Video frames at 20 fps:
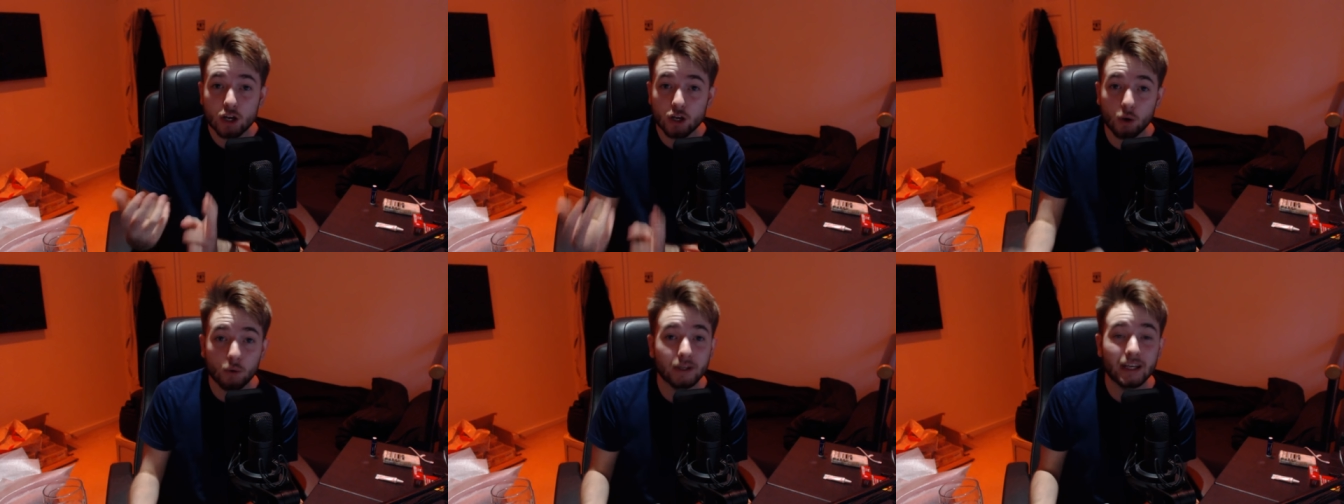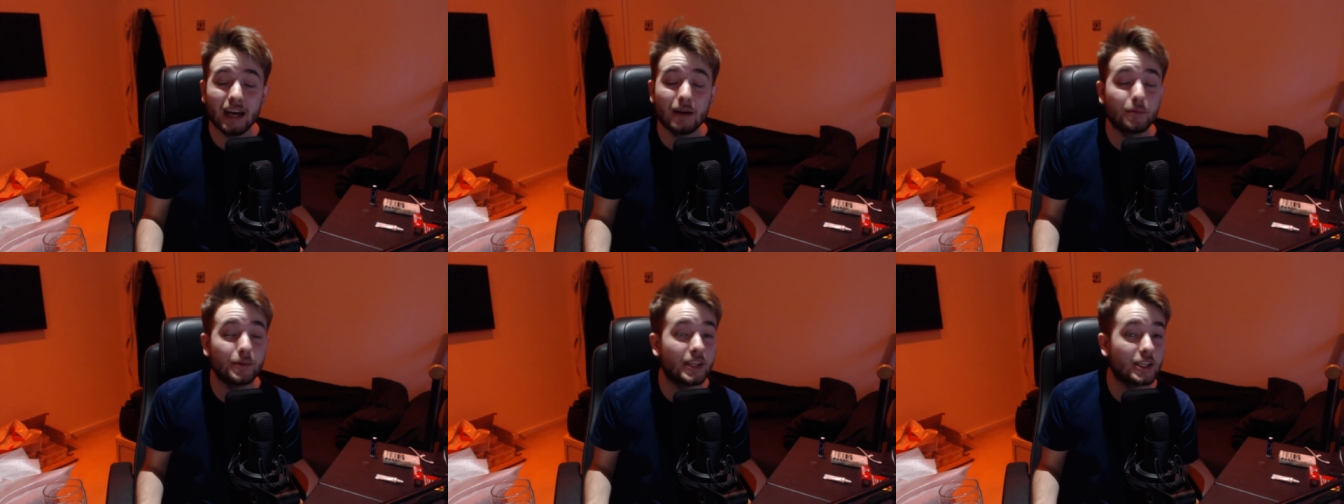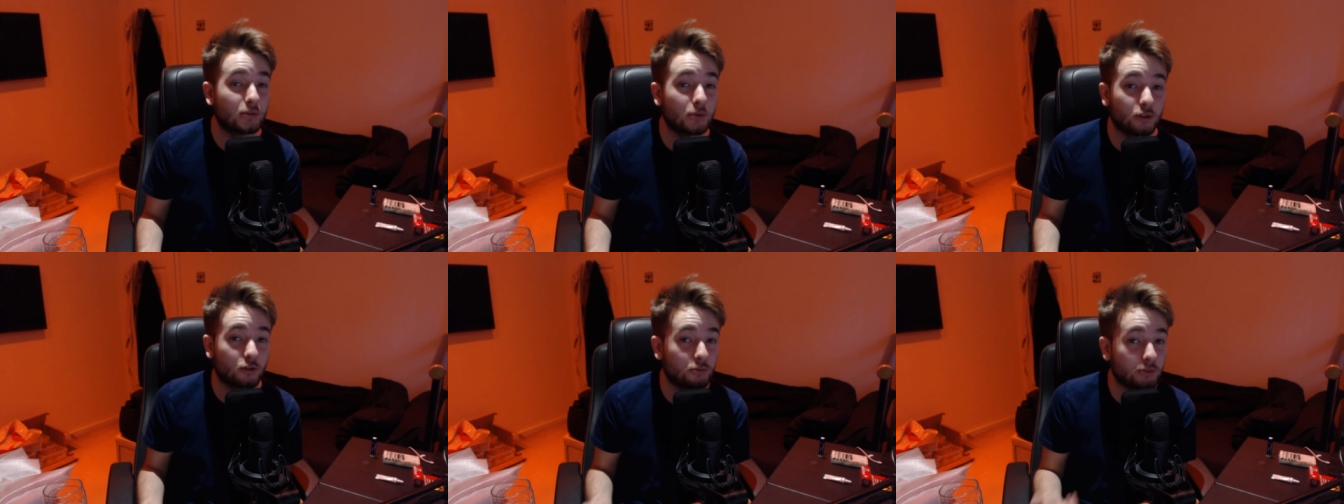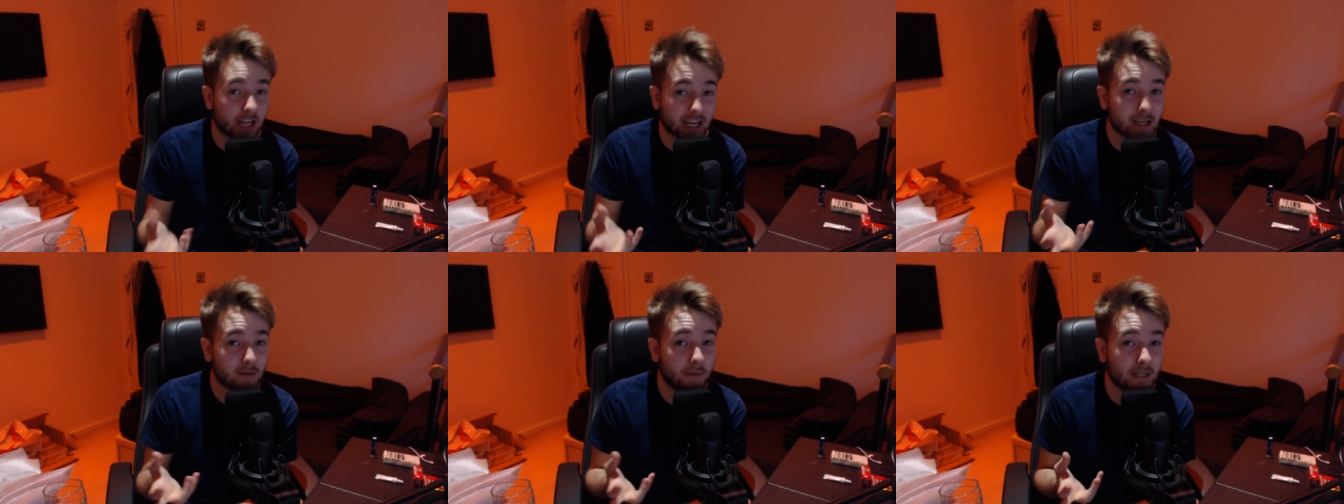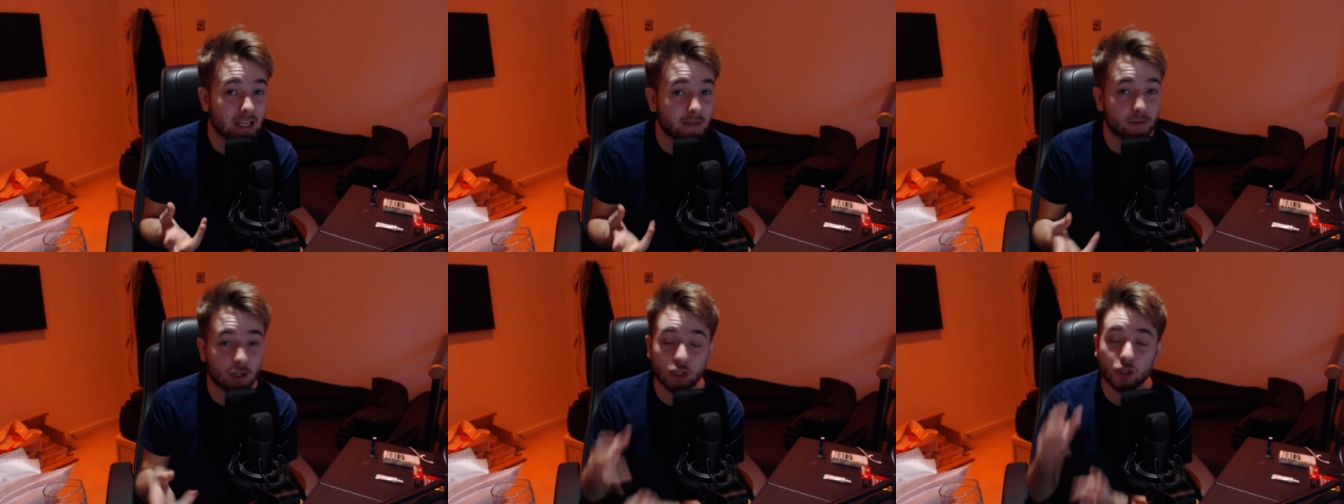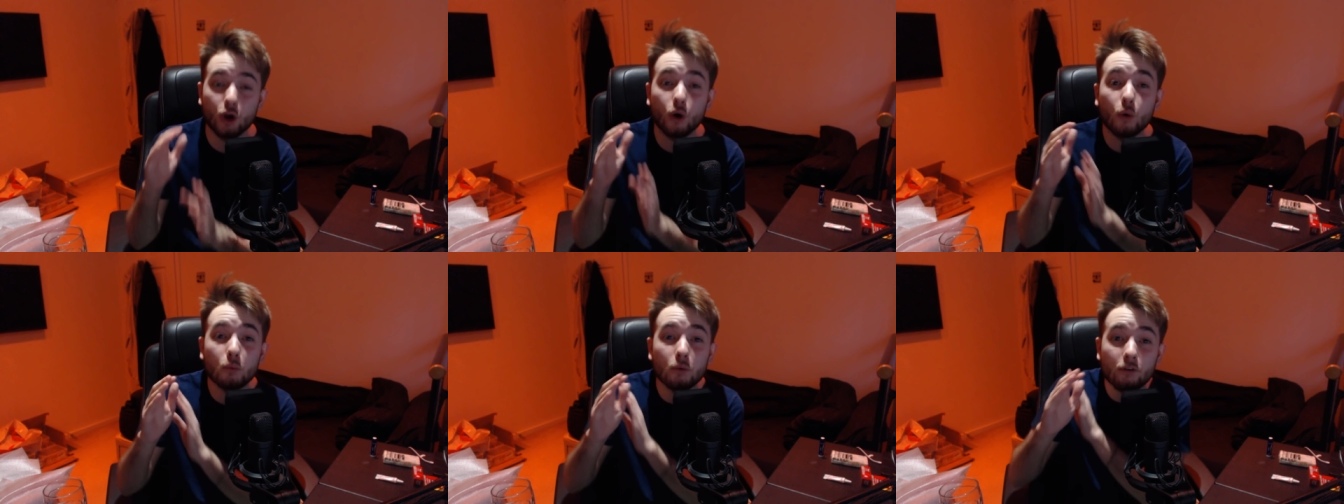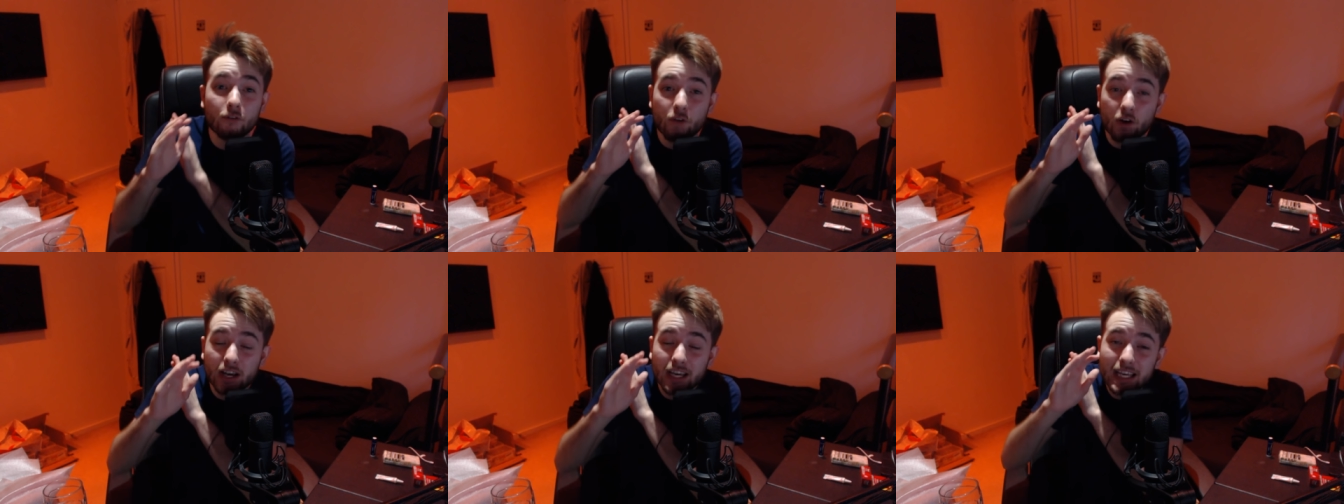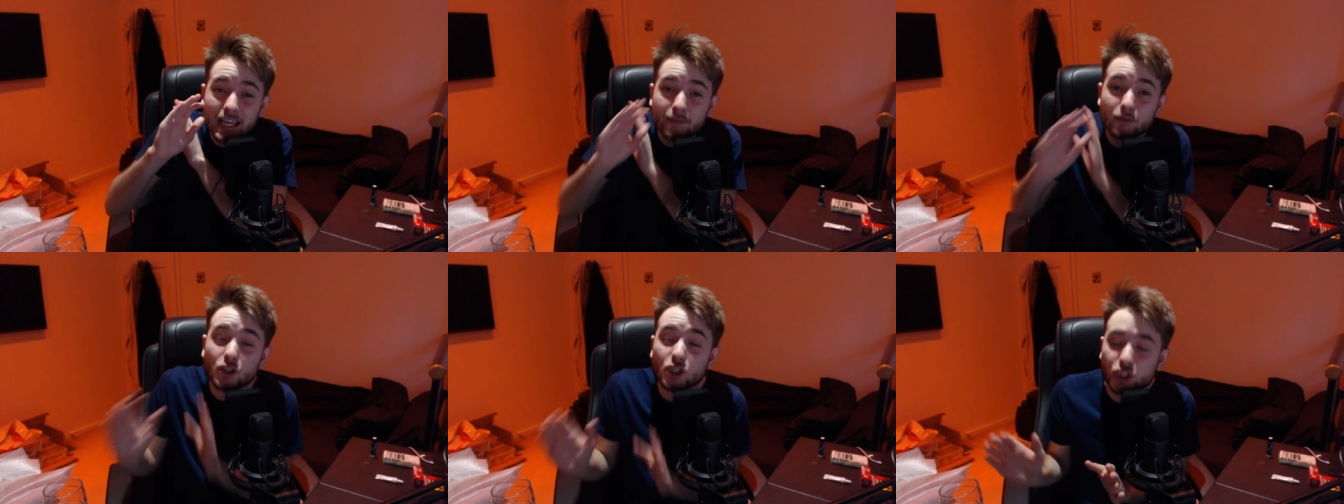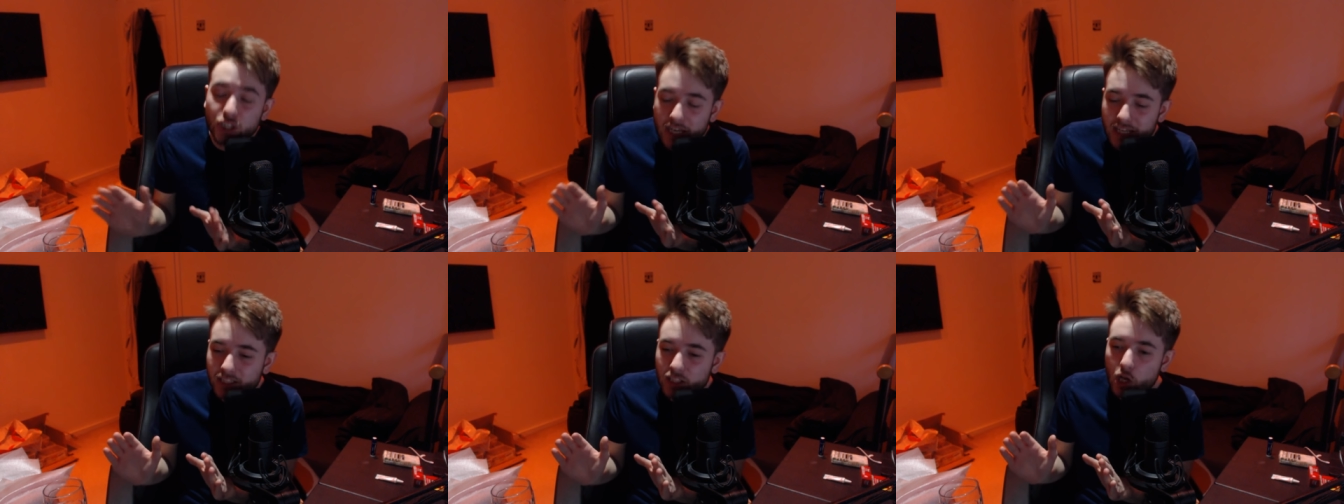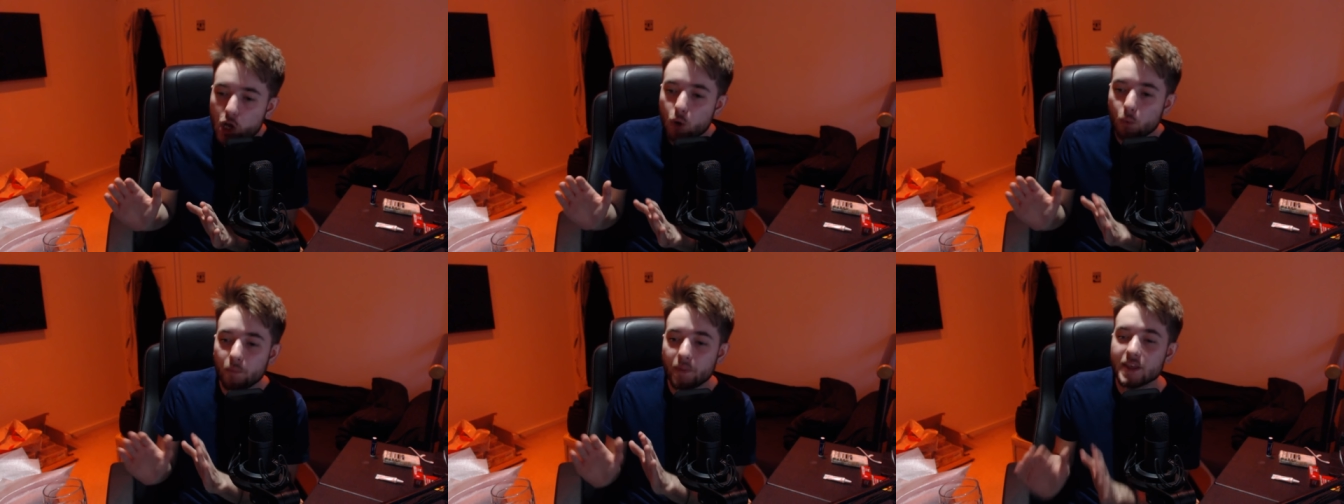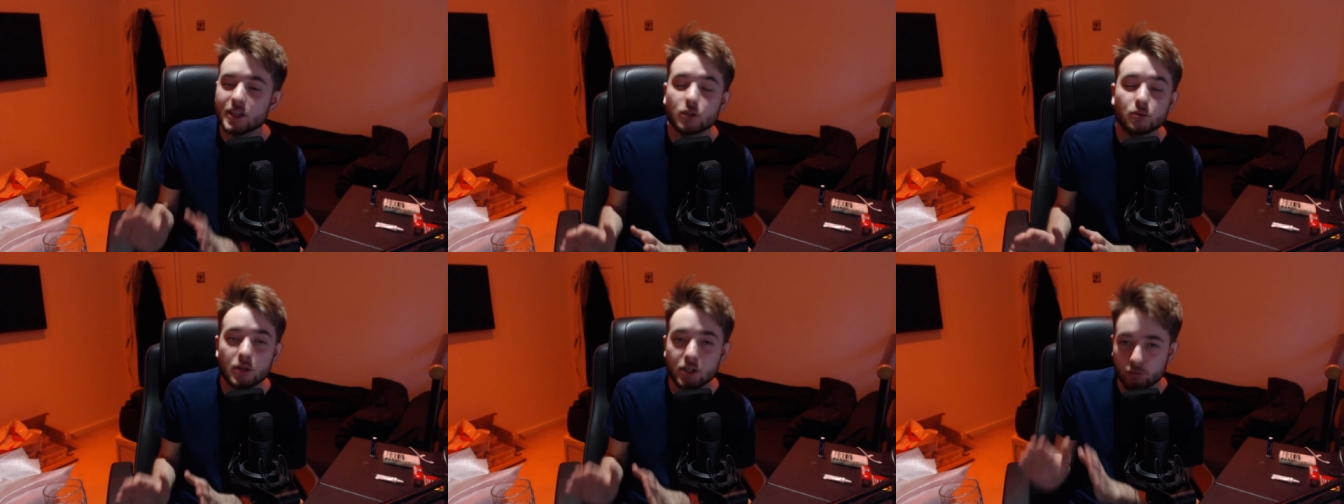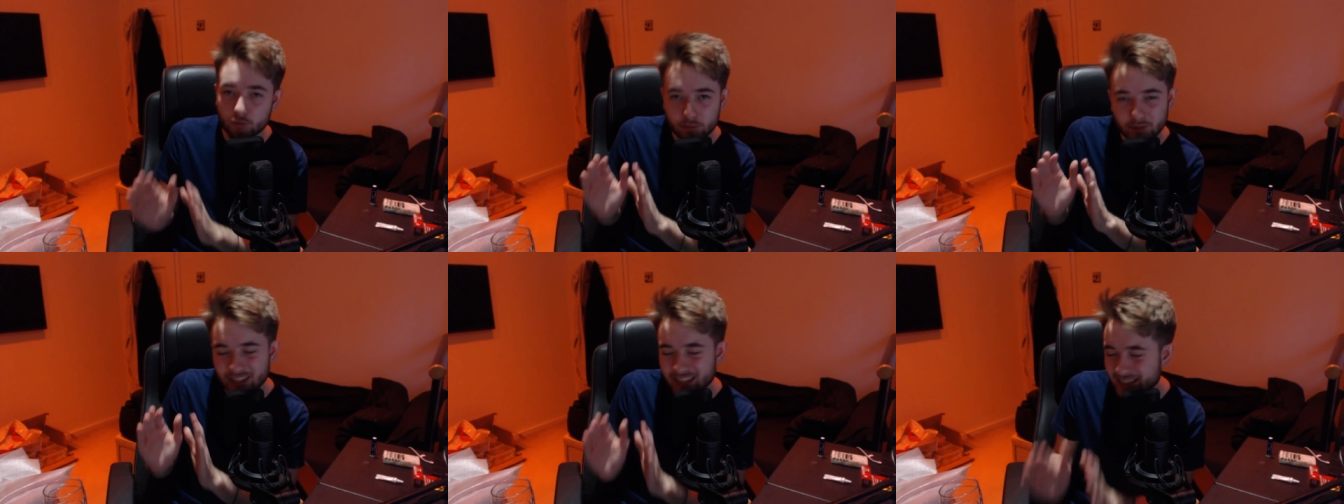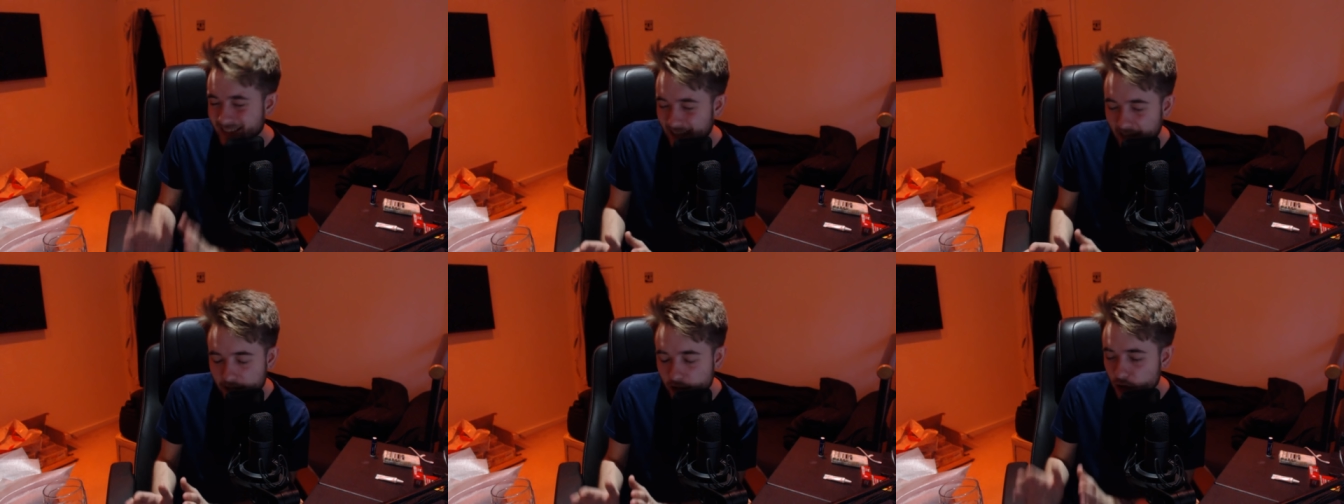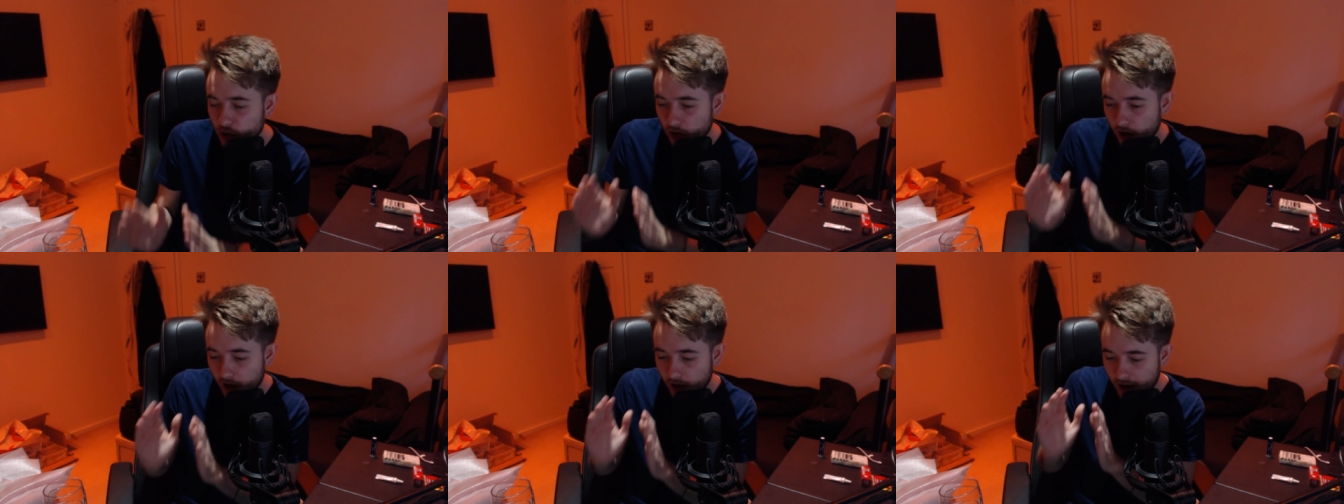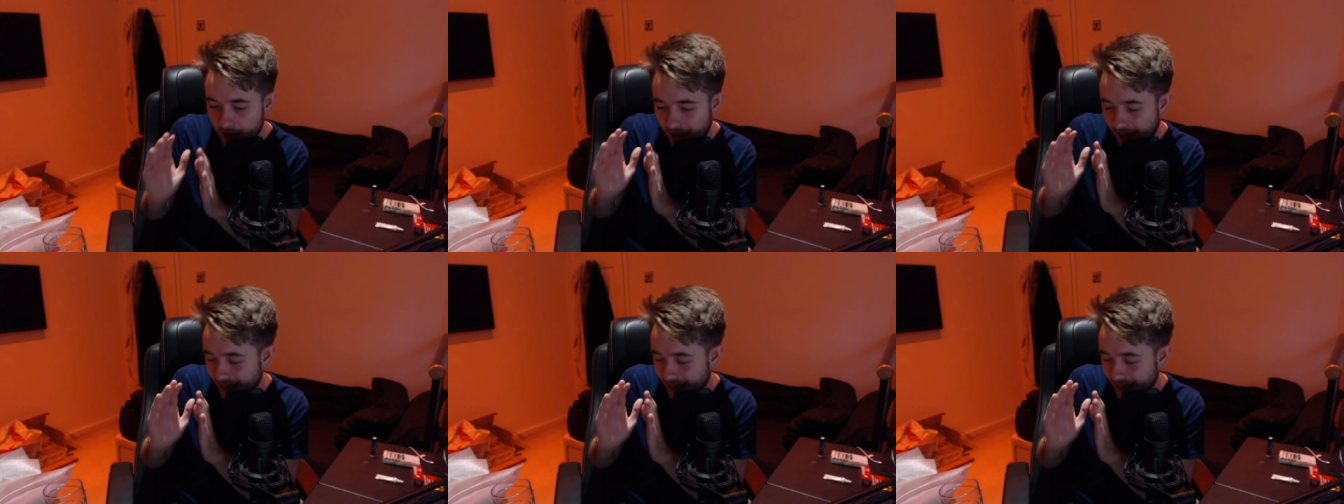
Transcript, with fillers: no one cared when they switched from Jacob and Evie, and no one will fucking give a shit when they switch from Kassandra